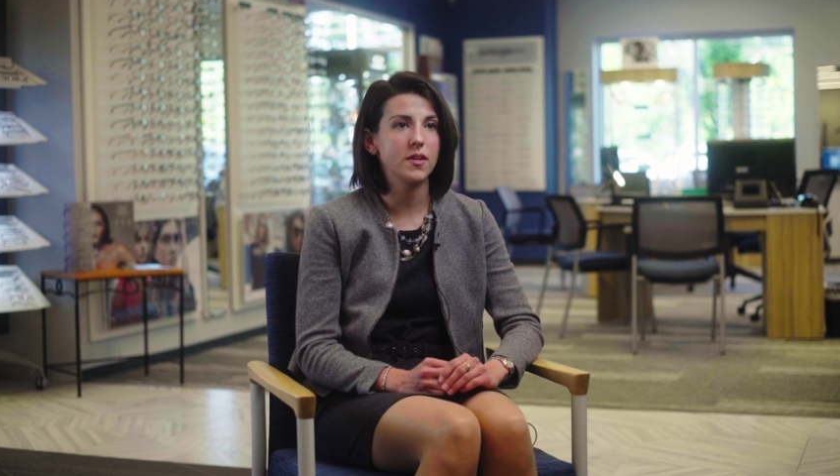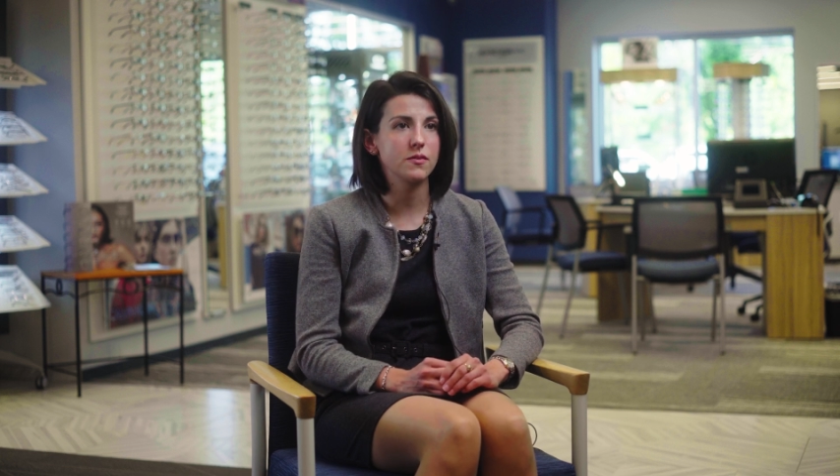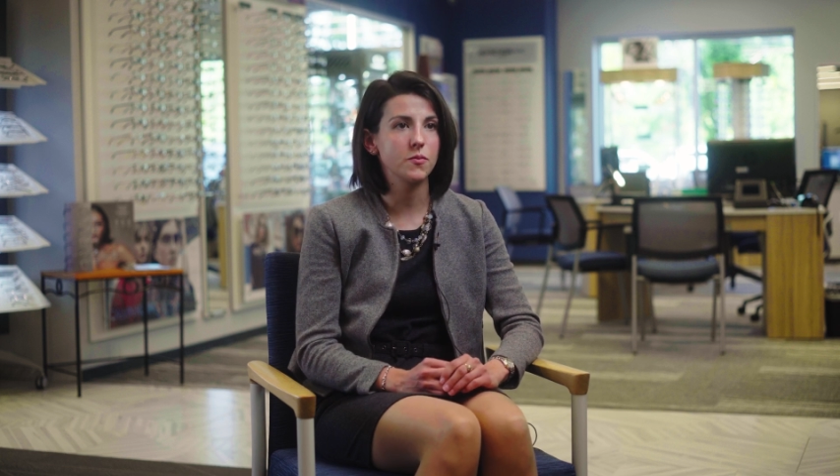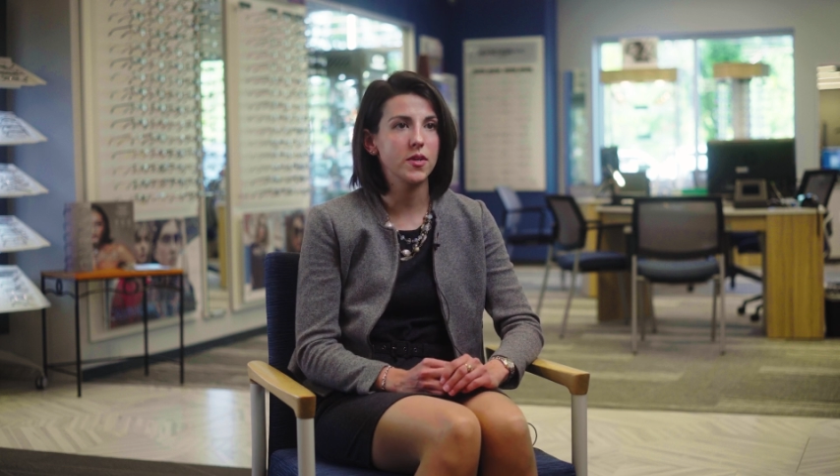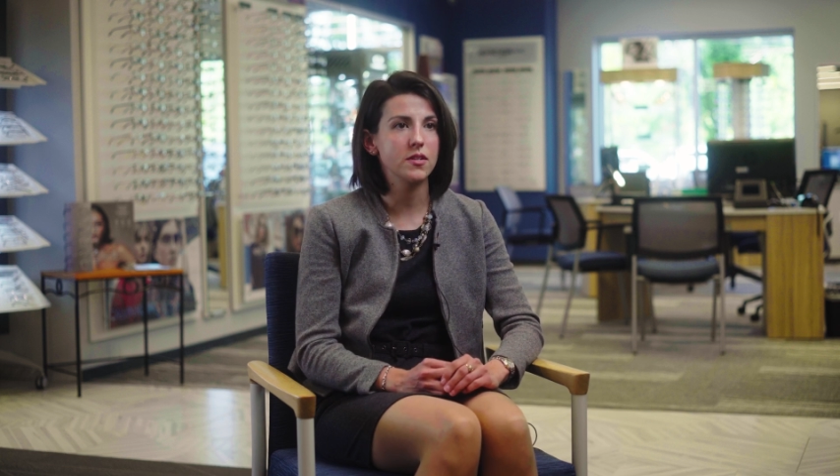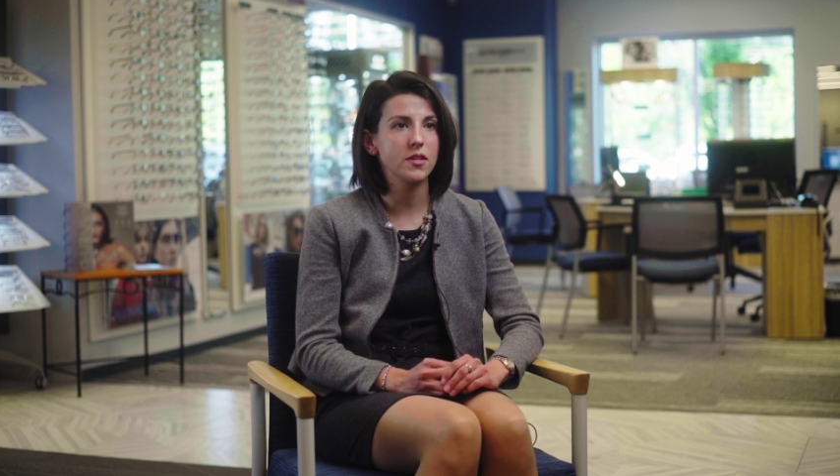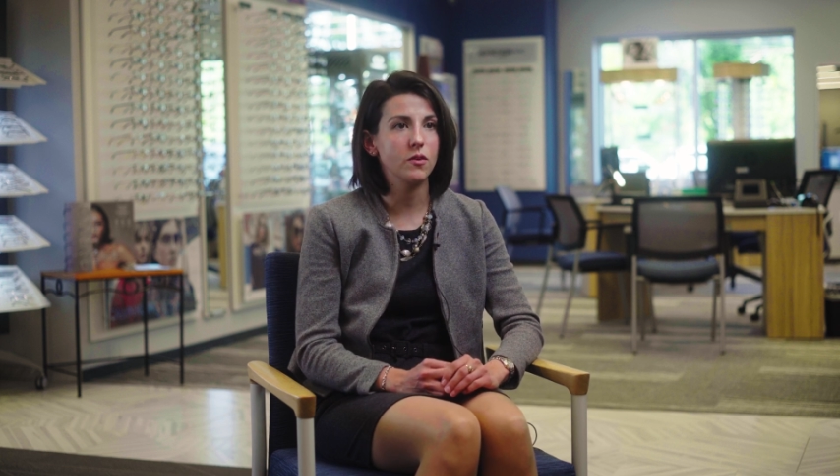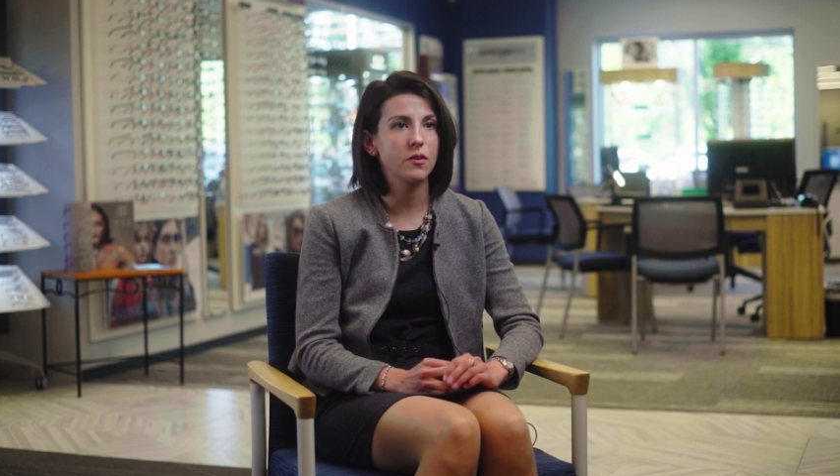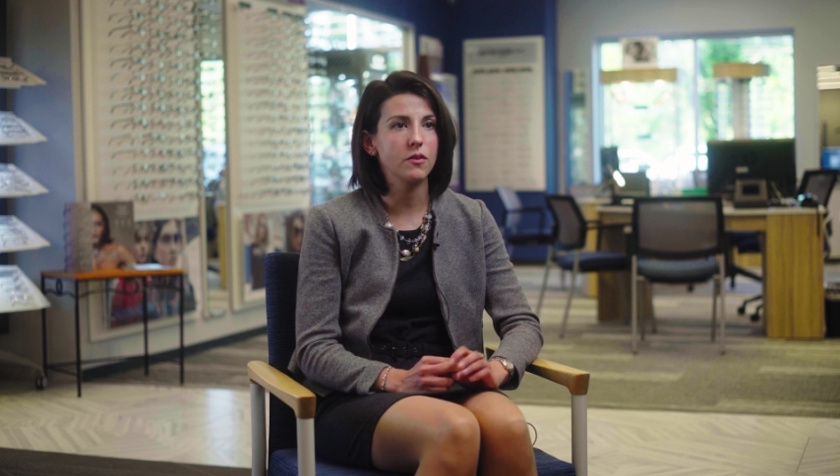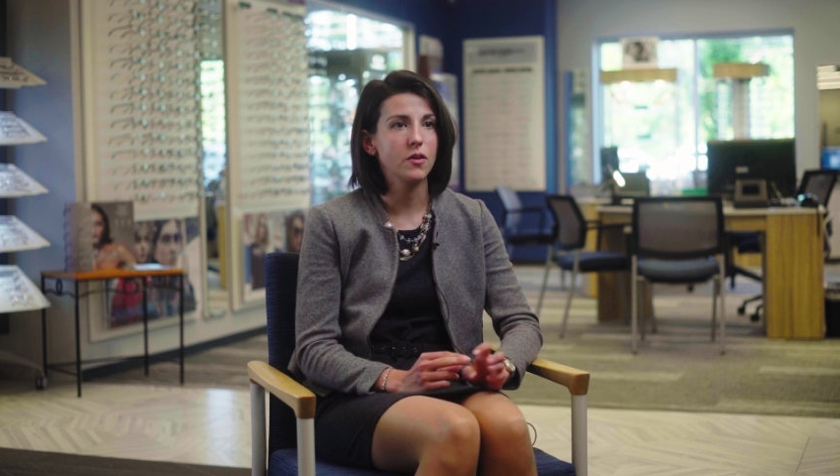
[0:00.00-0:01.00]
as we
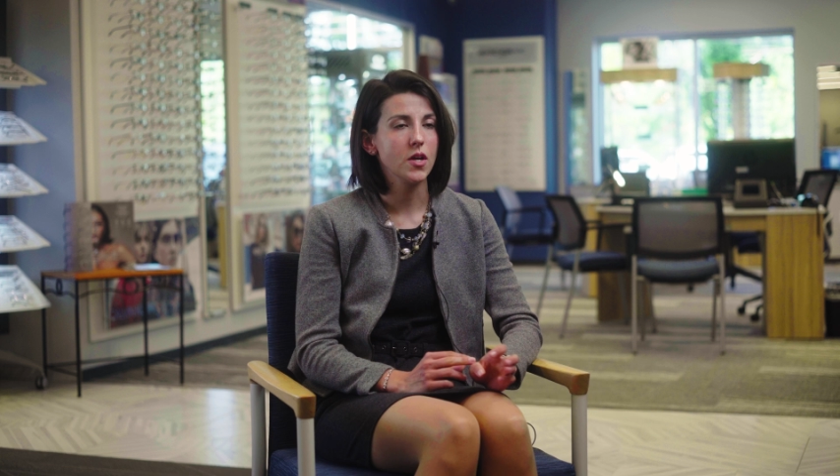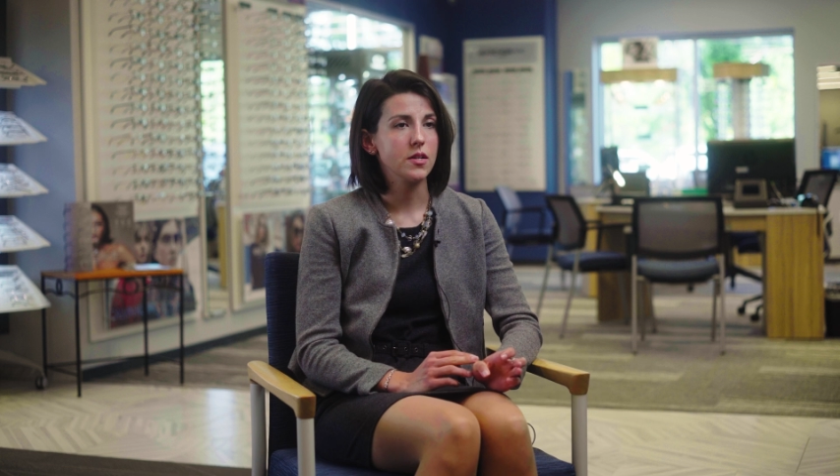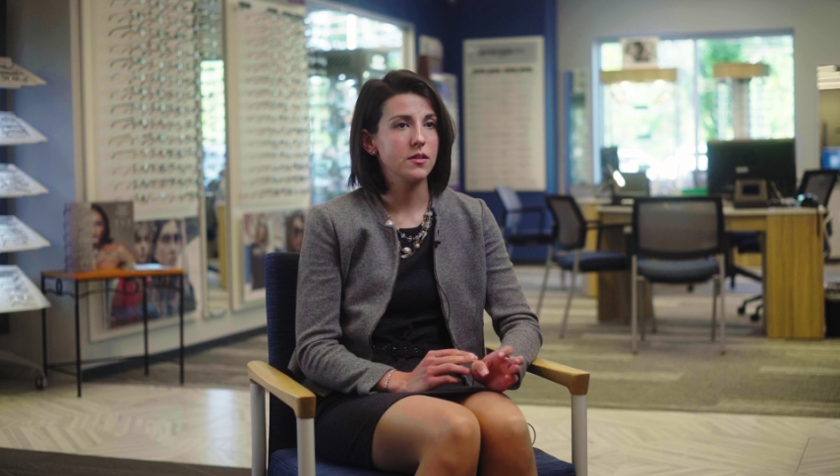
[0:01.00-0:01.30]
continue to